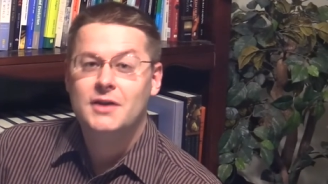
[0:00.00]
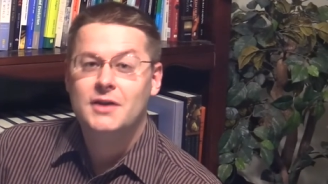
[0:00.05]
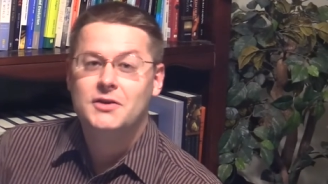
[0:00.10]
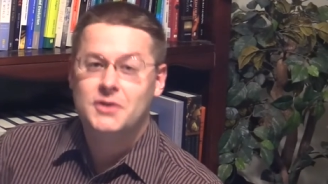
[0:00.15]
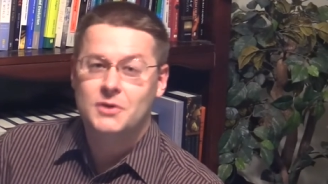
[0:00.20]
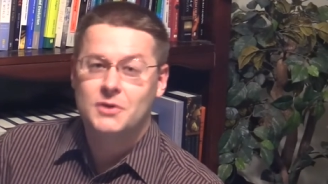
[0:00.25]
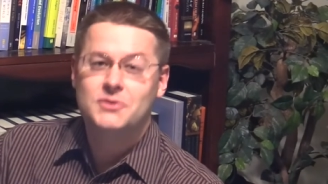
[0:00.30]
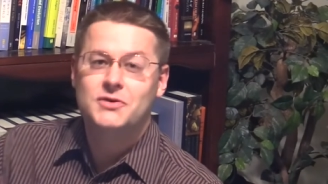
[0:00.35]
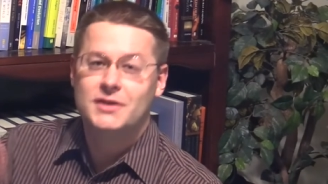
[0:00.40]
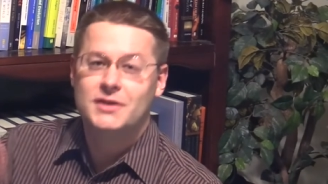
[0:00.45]

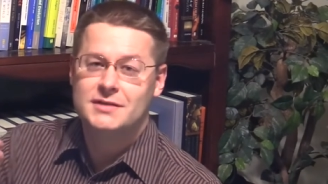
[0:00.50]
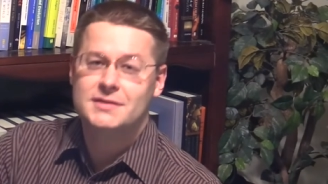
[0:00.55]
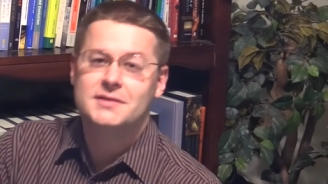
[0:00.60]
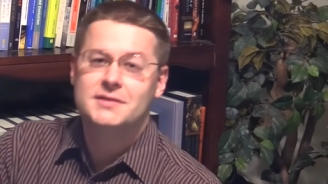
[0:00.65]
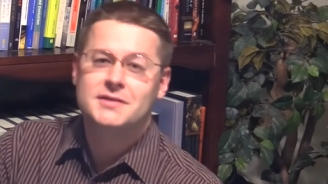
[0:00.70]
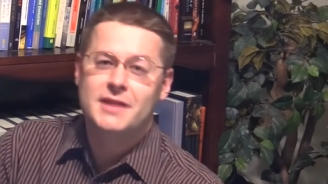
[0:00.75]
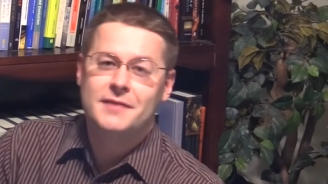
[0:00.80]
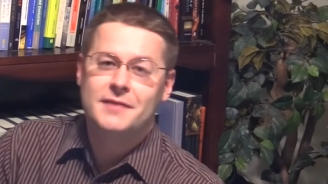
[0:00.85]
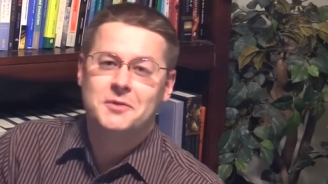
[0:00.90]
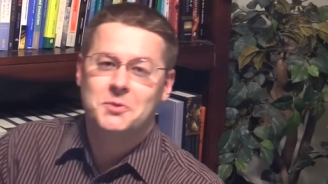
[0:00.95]
don't trust
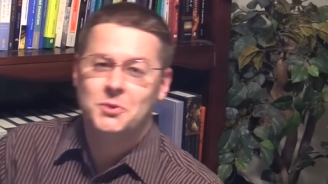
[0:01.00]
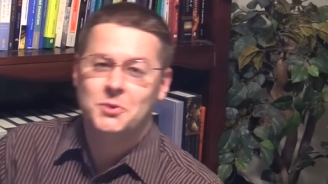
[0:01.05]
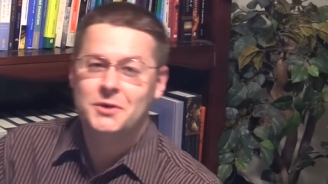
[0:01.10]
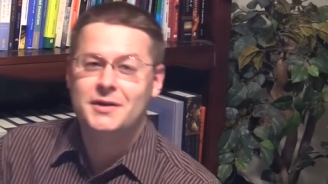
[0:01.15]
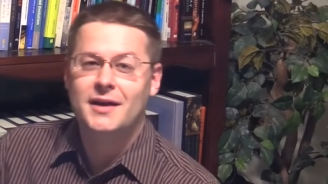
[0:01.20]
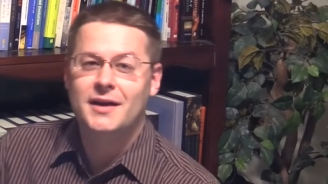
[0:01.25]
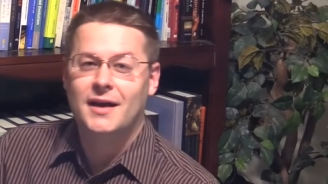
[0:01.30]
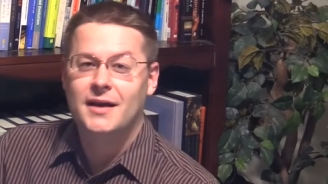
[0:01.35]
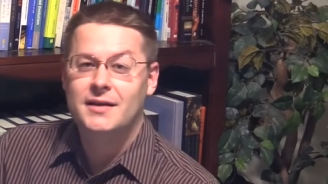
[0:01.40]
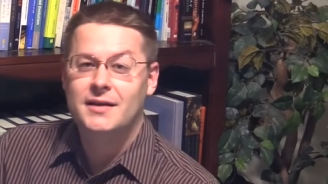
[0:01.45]
this David Wood
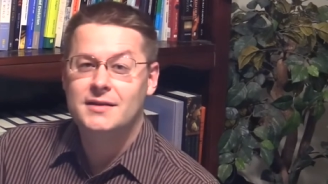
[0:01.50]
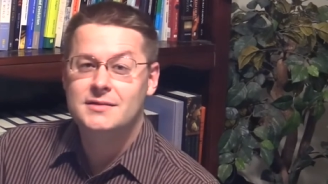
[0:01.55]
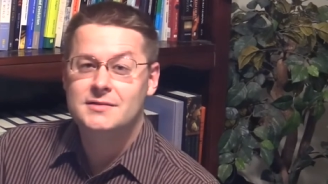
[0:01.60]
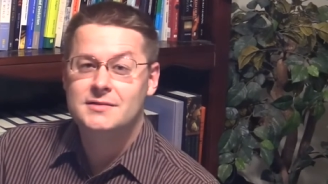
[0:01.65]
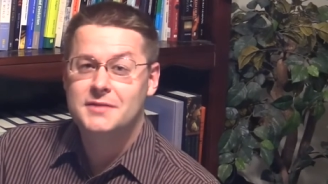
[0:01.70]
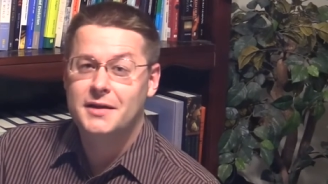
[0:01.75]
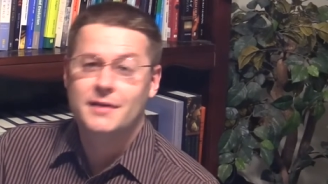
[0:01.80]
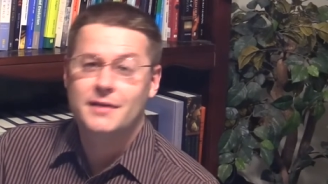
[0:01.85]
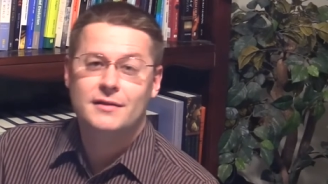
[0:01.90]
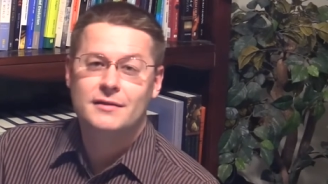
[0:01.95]
guy, he's
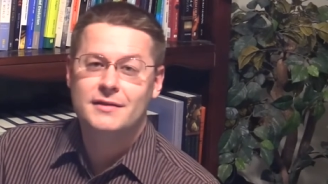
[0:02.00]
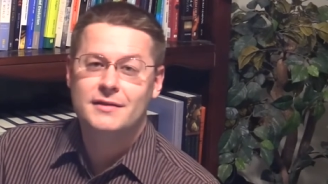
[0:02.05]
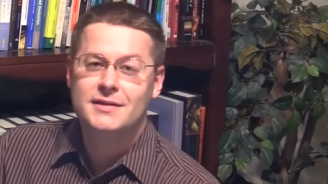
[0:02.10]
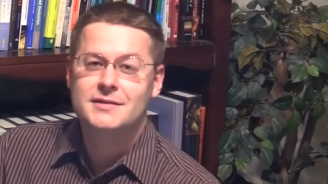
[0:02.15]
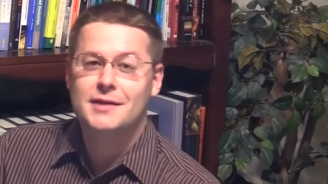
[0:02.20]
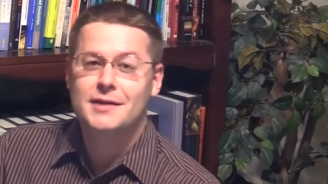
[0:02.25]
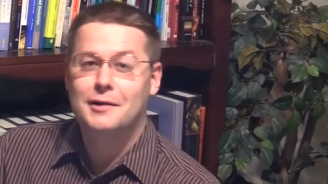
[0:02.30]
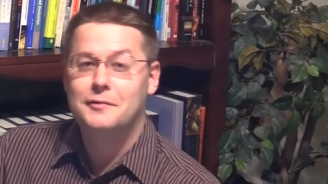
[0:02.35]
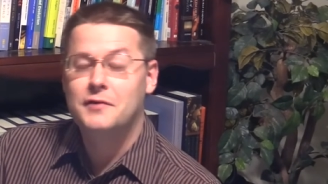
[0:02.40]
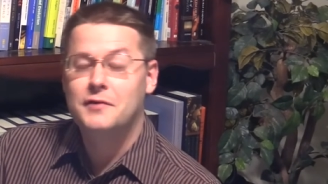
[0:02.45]
taking
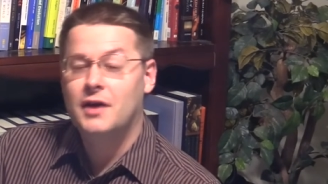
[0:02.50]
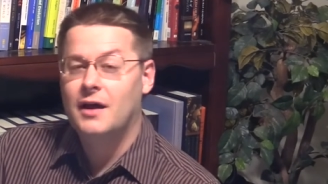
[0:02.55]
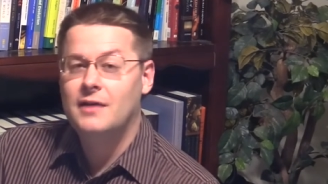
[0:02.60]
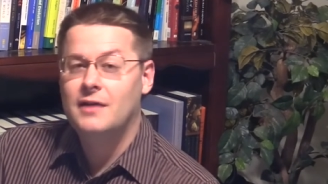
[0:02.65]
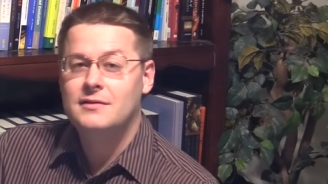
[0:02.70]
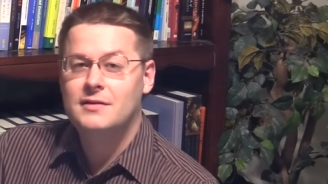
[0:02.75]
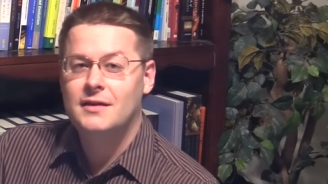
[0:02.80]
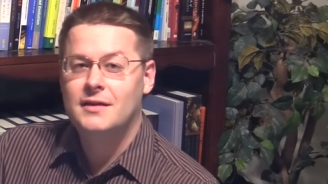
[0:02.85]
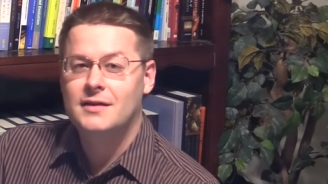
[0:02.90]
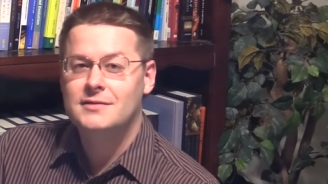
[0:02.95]
things out of
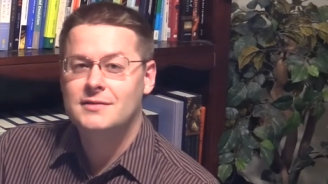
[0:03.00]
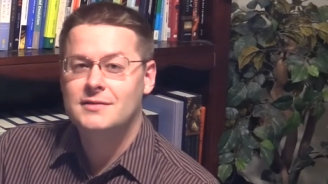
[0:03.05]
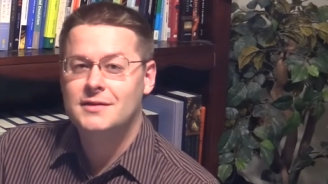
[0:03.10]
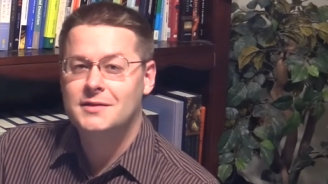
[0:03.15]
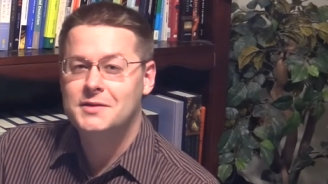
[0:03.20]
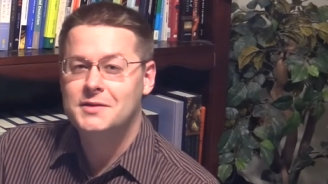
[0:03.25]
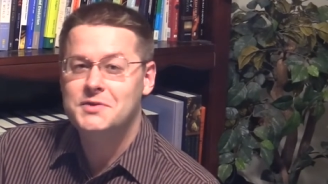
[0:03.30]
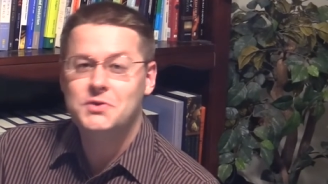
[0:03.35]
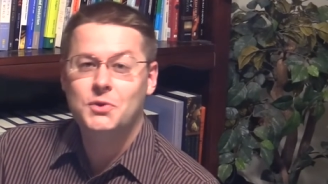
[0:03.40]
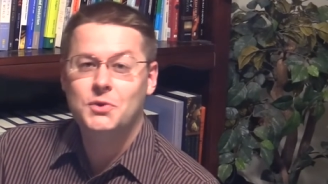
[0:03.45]
context and
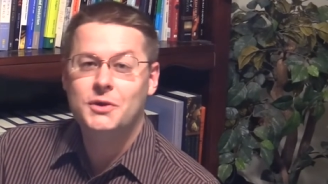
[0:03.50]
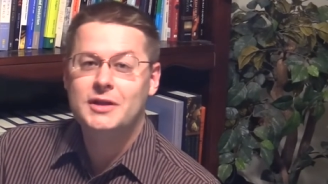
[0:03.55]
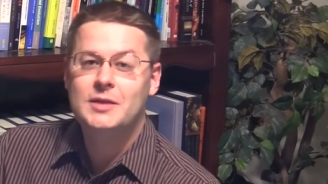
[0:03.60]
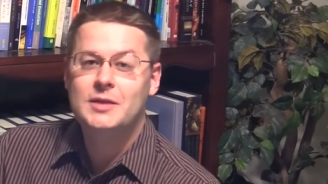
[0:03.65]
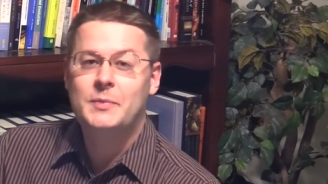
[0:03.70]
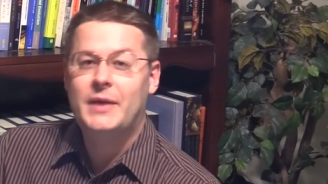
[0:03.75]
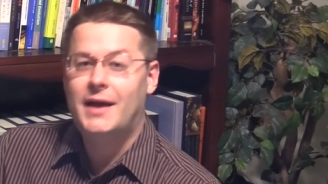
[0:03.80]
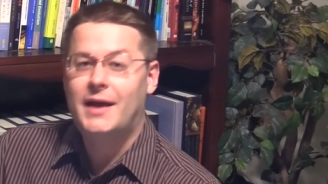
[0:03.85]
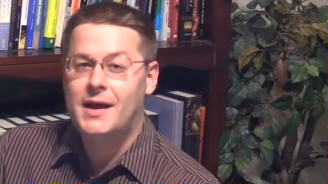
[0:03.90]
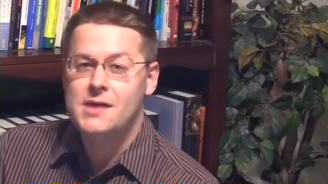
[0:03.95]
distorting the
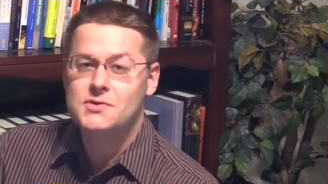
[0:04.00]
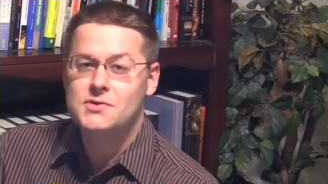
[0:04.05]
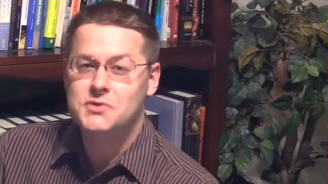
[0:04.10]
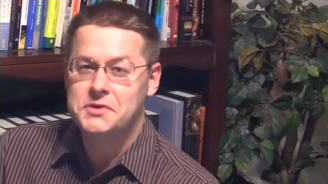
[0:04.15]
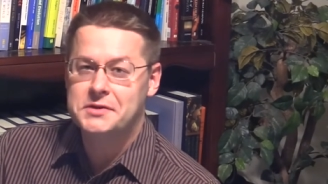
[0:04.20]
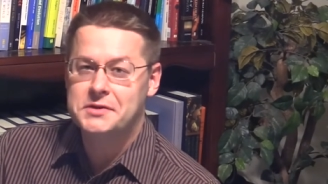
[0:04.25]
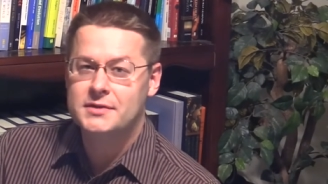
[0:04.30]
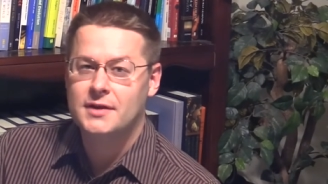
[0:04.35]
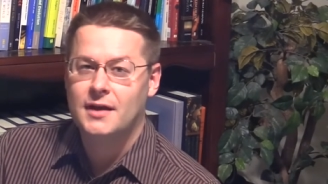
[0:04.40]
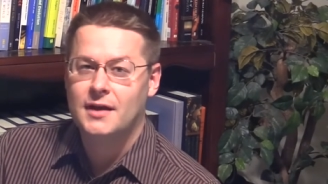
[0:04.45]

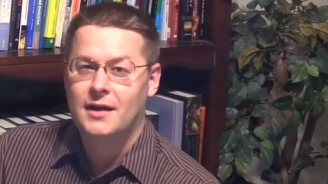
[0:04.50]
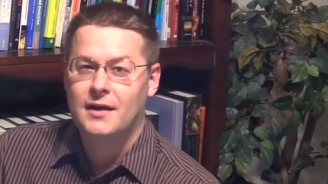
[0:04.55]
passages